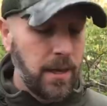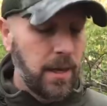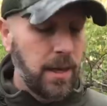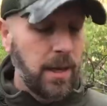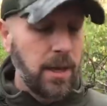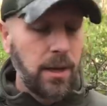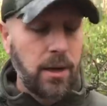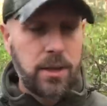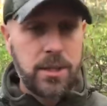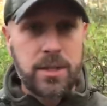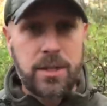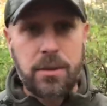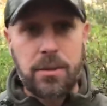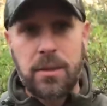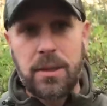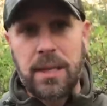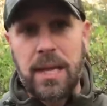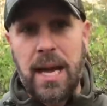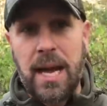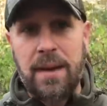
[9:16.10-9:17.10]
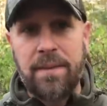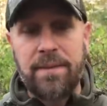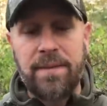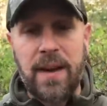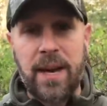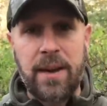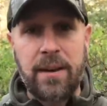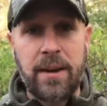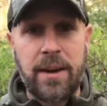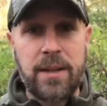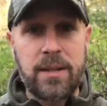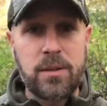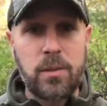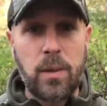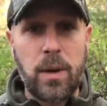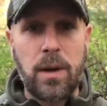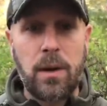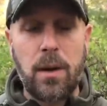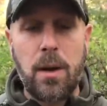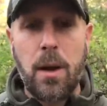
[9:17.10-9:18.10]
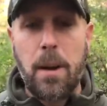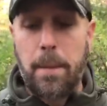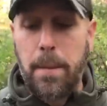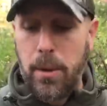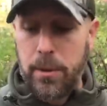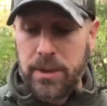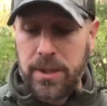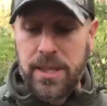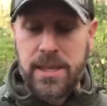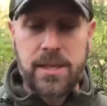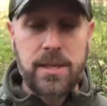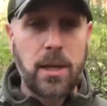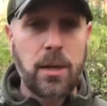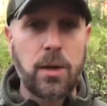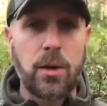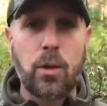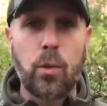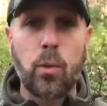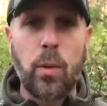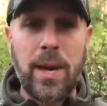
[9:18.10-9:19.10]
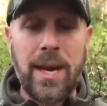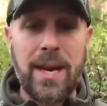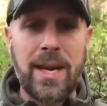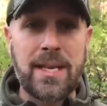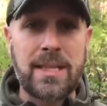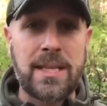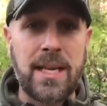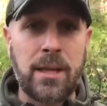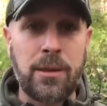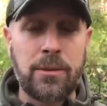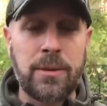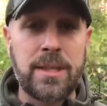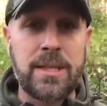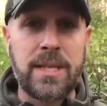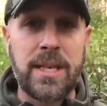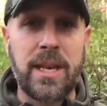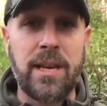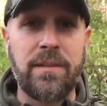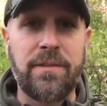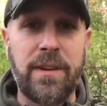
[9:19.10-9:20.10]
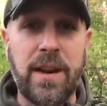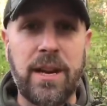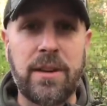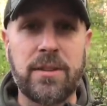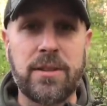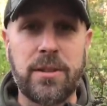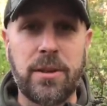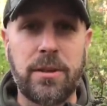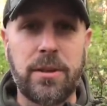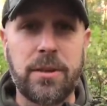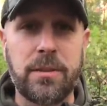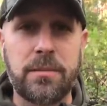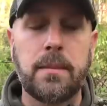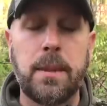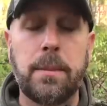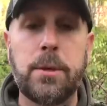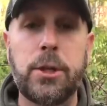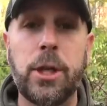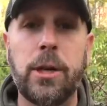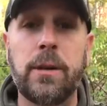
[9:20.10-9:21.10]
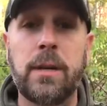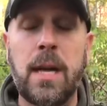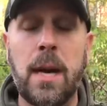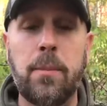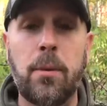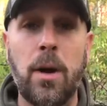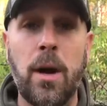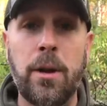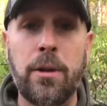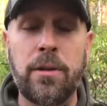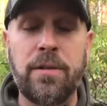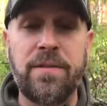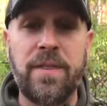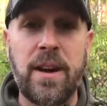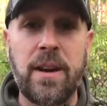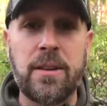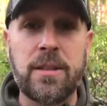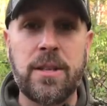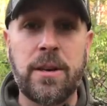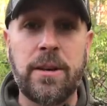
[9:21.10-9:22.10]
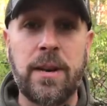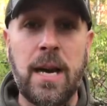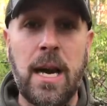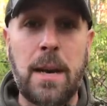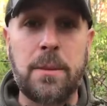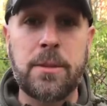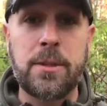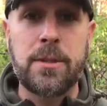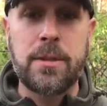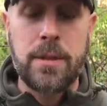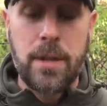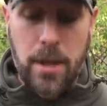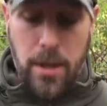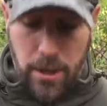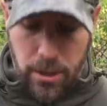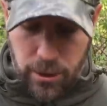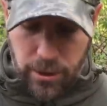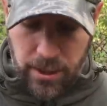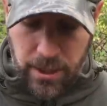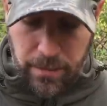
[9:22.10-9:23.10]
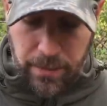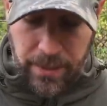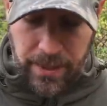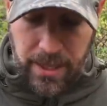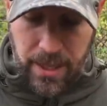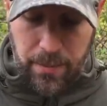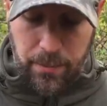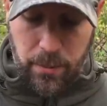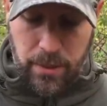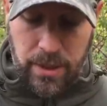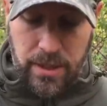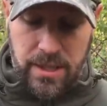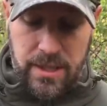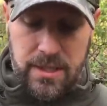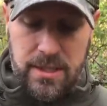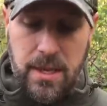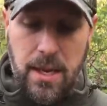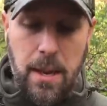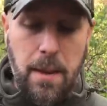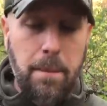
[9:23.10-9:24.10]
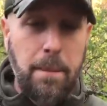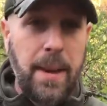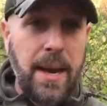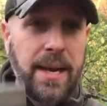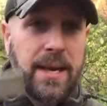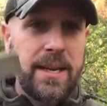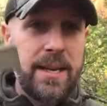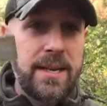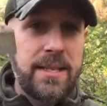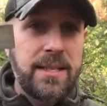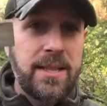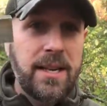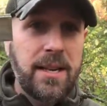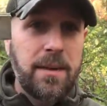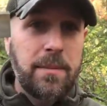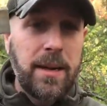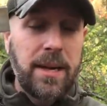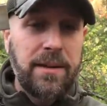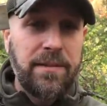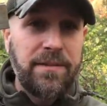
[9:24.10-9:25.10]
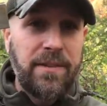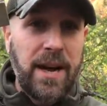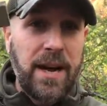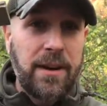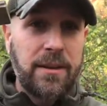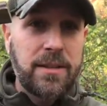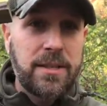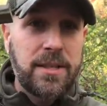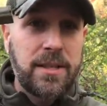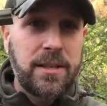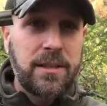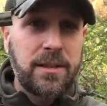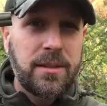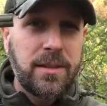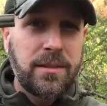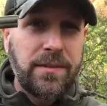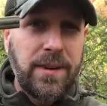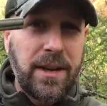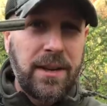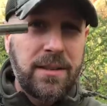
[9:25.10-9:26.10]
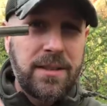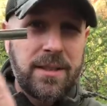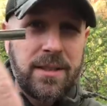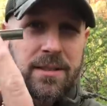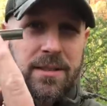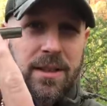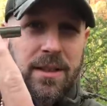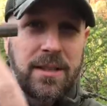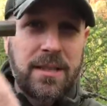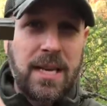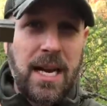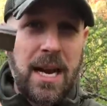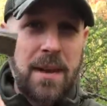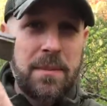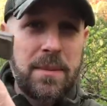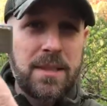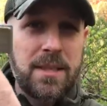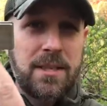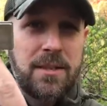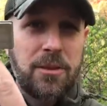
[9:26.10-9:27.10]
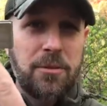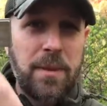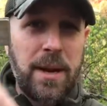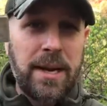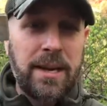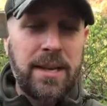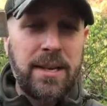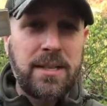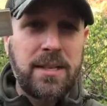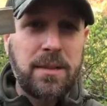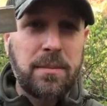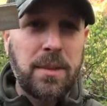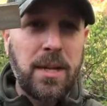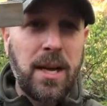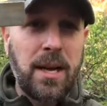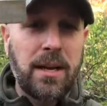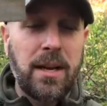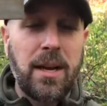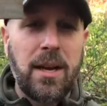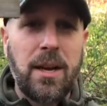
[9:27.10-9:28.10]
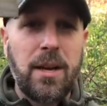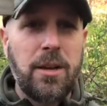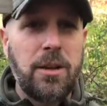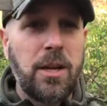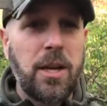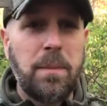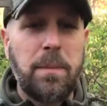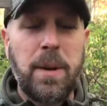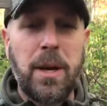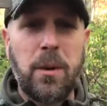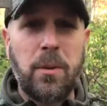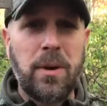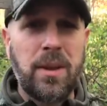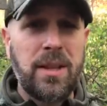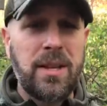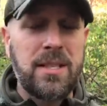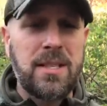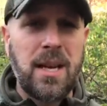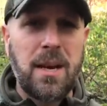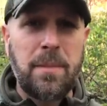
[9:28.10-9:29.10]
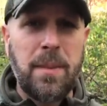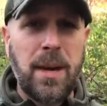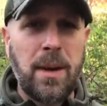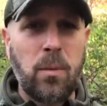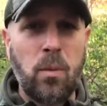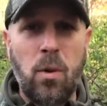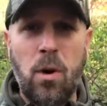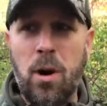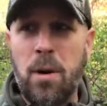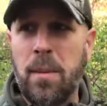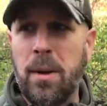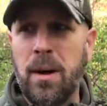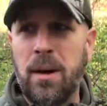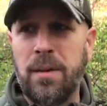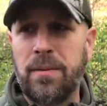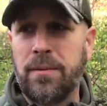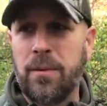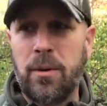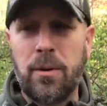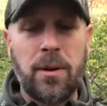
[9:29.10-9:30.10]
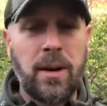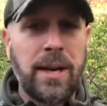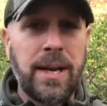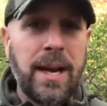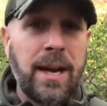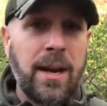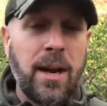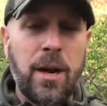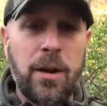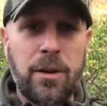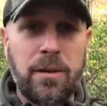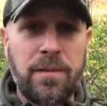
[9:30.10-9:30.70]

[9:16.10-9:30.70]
and also live fire as well. Both these are great accelerants to get a fire started. Let me share a couple other fire starting options. You can pick up one of these magnesium and fire steels, the fire steels on the top. This is your magnesium block. You can pick one of these up at Walmart for, again, under